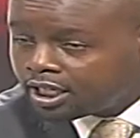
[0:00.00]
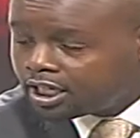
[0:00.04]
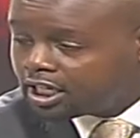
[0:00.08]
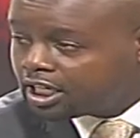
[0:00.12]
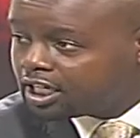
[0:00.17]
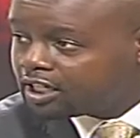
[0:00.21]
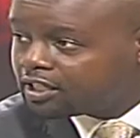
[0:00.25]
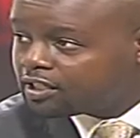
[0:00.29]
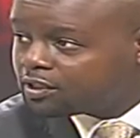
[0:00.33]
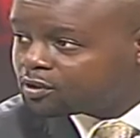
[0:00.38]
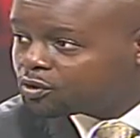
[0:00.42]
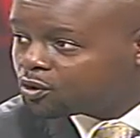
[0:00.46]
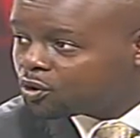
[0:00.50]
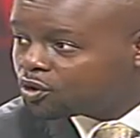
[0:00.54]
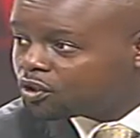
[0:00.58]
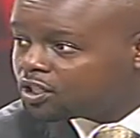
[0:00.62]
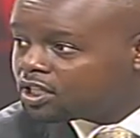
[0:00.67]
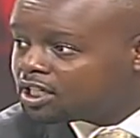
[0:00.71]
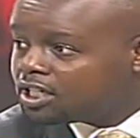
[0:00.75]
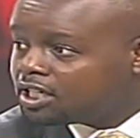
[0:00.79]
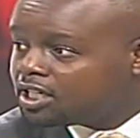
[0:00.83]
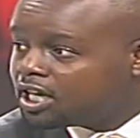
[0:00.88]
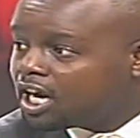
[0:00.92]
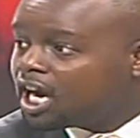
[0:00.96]
it is
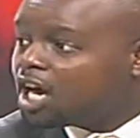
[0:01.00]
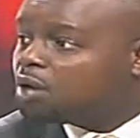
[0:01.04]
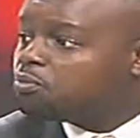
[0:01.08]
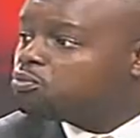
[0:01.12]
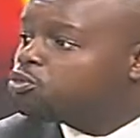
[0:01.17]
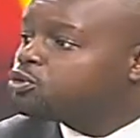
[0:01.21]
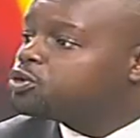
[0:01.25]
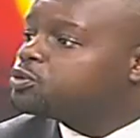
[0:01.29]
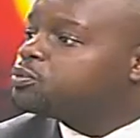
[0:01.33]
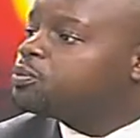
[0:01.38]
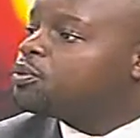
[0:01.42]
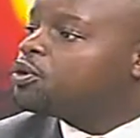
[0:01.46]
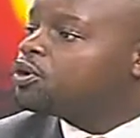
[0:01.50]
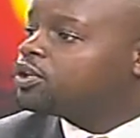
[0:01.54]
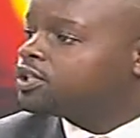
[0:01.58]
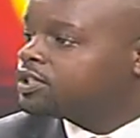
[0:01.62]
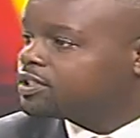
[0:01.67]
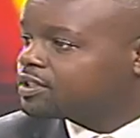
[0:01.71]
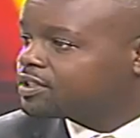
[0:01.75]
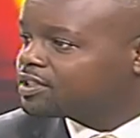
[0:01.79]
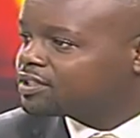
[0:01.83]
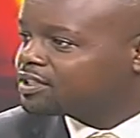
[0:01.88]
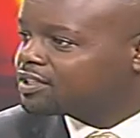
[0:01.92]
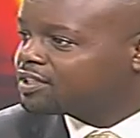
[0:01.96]
only a moot point
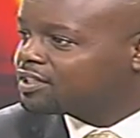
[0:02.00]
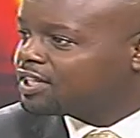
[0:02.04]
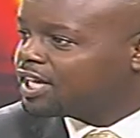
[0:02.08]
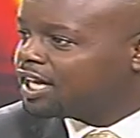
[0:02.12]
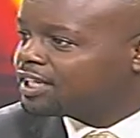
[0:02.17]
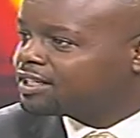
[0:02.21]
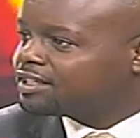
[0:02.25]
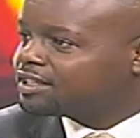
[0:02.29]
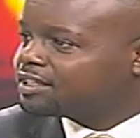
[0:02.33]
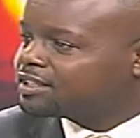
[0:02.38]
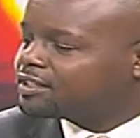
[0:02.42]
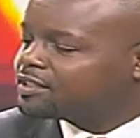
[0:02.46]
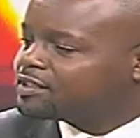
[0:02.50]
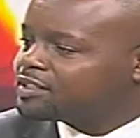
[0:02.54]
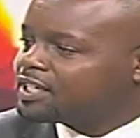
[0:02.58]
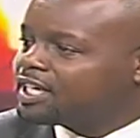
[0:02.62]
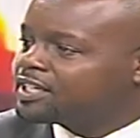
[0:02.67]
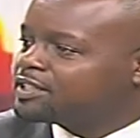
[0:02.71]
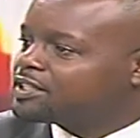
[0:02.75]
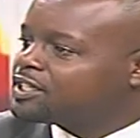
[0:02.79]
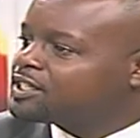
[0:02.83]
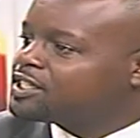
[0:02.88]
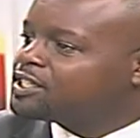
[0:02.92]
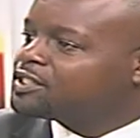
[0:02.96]
that a
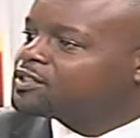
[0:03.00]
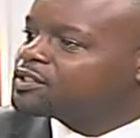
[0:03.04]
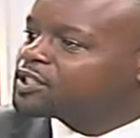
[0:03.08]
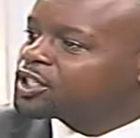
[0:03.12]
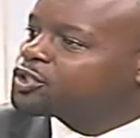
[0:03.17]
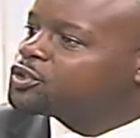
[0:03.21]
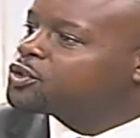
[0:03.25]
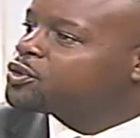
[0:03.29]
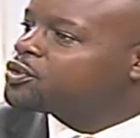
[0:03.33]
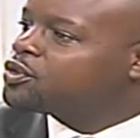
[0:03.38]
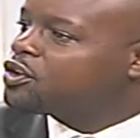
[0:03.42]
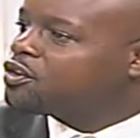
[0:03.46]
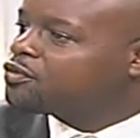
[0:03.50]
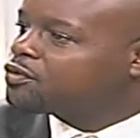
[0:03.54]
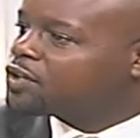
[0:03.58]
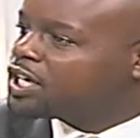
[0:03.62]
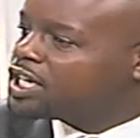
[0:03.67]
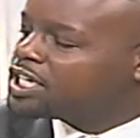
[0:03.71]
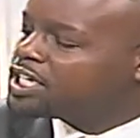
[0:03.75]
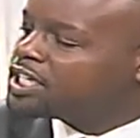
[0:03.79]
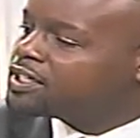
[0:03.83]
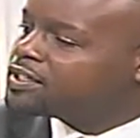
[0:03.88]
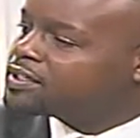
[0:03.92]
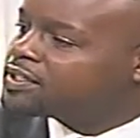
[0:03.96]
certain section of
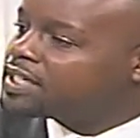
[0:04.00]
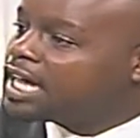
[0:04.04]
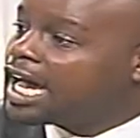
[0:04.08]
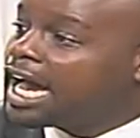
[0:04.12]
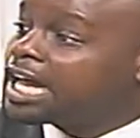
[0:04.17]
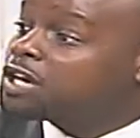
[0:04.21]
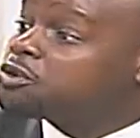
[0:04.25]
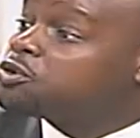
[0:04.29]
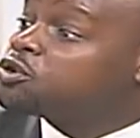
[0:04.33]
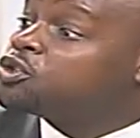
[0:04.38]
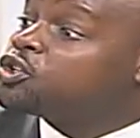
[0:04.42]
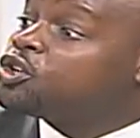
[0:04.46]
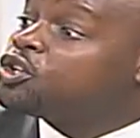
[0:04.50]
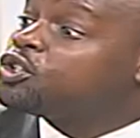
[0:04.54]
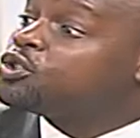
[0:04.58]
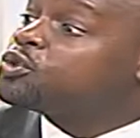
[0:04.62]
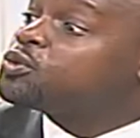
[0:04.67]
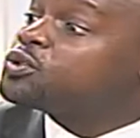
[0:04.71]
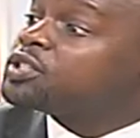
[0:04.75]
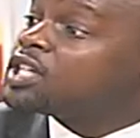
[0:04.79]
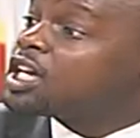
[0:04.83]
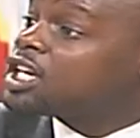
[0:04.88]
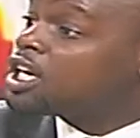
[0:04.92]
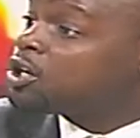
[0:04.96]
Kenyans are not going to
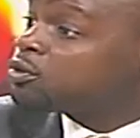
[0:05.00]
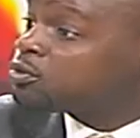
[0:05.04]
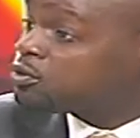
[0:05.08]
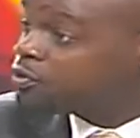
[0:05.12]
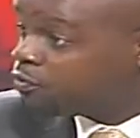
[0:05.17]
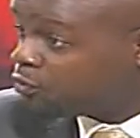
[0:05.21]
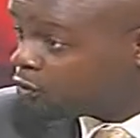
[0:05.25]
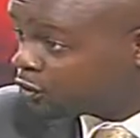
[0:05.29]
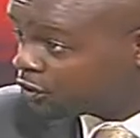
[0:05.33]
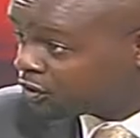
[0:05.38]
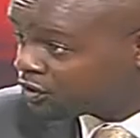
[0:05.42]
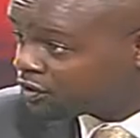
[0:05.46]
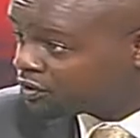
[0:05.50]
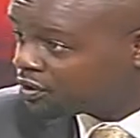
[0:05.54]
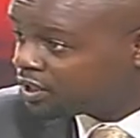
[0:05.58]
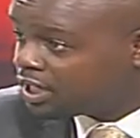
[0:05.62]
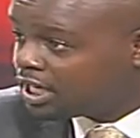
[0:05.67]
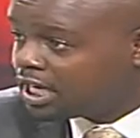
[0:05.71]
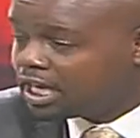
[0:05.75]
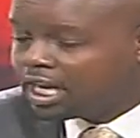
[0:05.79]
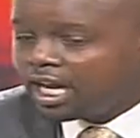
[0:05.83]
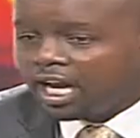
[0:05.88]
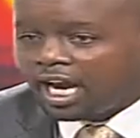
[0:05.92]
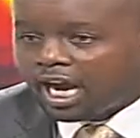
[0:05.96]
turn out to vote.
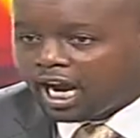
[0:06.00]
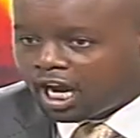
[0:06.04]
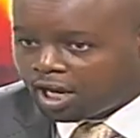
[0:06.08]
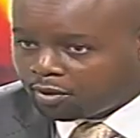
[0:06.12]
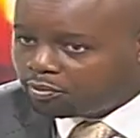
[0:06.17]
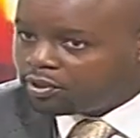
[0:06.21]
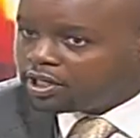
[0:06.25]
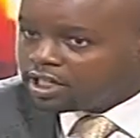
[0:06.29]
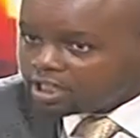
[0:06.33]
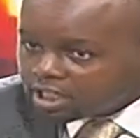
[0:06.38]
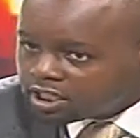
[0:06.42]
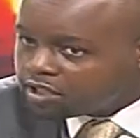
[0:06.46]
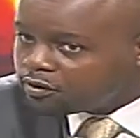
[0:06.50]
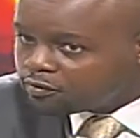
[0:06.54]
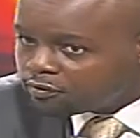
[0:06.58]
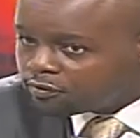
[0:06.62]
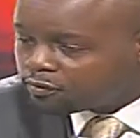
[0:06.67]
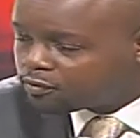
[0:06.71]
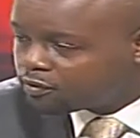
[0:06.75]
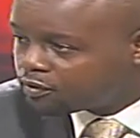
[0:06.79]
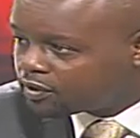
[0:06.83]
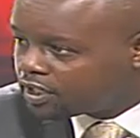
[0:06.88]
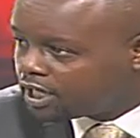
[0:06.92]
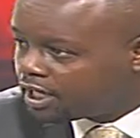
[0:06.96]
I believe
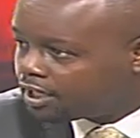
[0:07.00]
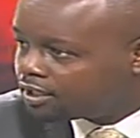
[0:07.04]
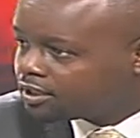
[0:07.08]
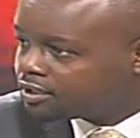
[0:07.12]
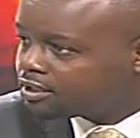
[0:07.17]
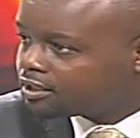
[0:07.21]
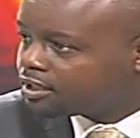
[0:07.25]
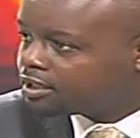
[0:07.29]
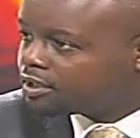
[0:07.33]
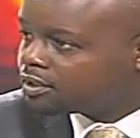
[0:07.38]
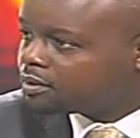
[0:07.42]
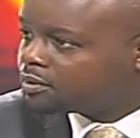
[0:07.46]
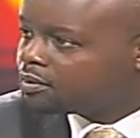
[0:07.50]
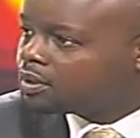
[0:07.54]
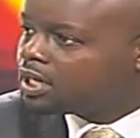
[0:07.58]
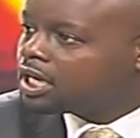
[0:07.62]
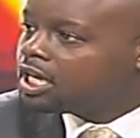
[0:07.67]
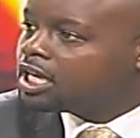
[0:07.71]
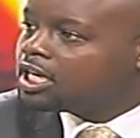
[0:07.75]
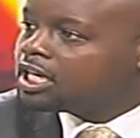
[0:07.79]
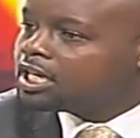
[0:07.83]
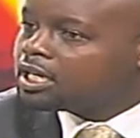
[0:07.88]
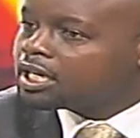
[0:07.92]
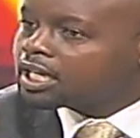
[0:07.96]
that uh,
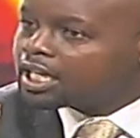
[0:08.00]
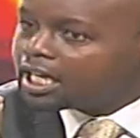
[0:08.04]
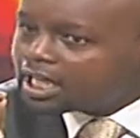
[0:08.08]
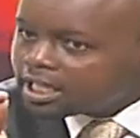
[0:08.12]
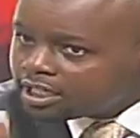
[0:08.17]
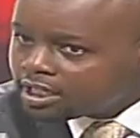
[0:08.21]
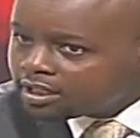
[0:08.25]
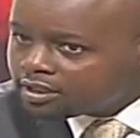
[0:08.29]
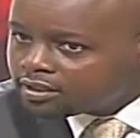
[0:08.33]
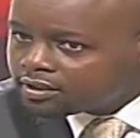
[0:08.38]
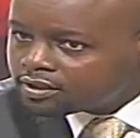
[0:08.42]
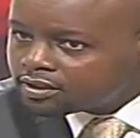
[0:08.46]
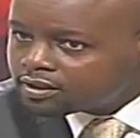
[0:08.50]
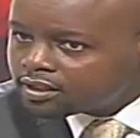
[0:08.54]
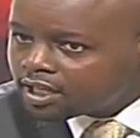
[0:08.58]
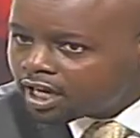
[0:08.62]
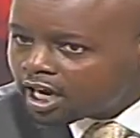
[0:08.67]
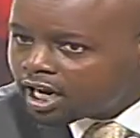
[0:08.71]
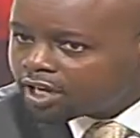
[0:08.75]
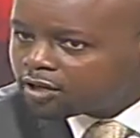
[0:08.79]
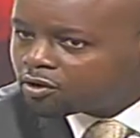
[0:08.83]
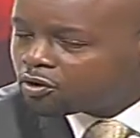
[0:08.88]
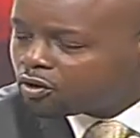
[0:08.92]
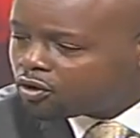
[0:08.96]
Kenyans
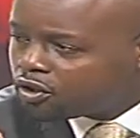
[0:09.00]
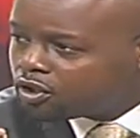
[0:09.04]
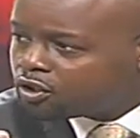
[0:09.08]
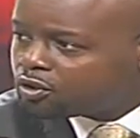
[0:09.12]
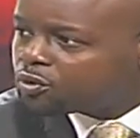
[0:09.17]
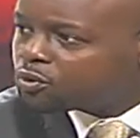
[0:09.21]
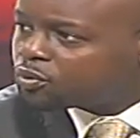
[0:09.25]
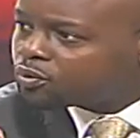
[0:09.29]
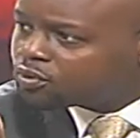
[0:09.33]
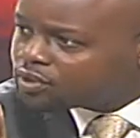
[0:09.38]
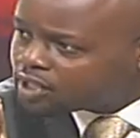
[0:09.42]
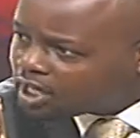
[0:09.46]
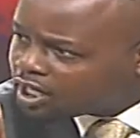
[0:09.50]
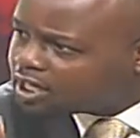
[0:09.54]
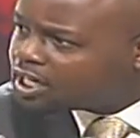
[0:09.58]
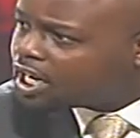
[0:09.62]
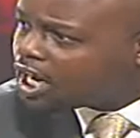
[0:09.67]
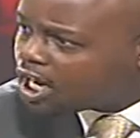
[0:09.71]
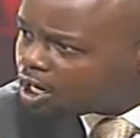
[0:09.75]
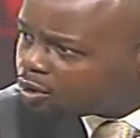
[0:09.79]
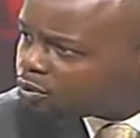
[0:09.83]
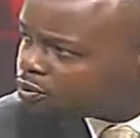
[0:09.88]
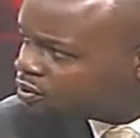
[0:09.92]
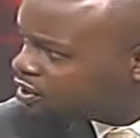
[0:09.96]
are going to turn
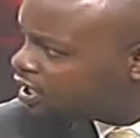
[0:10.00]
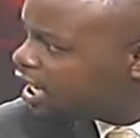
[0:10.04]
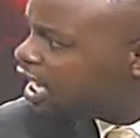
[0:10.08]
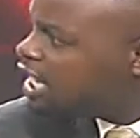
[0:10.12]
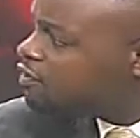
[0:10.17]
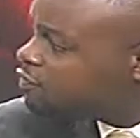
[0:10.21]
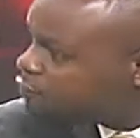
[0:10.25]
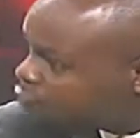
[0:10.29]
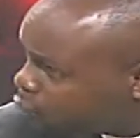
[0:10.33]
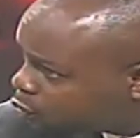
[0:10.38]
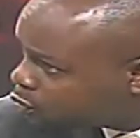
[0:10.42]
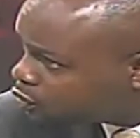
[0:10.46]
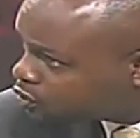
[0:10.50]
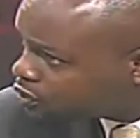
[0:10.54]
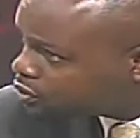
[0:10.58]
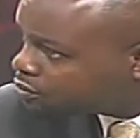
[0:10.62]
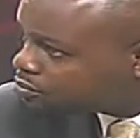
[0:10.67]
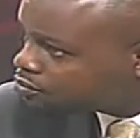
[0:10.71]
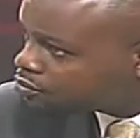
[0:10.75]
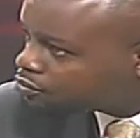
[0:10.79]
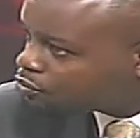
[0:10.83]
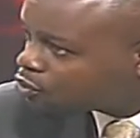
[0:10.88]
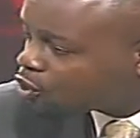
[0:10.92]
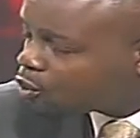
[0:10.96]
out and vote,
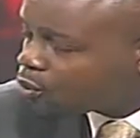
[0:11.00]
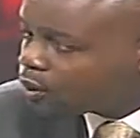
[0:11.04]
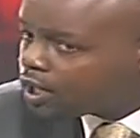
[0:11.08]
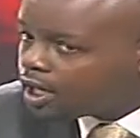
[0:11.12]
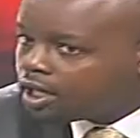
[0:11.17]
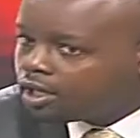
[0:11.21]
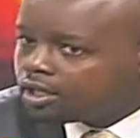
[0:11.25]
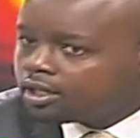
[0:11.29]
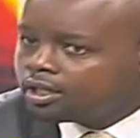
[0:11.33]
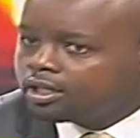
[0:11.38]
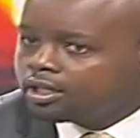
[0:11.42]
okay?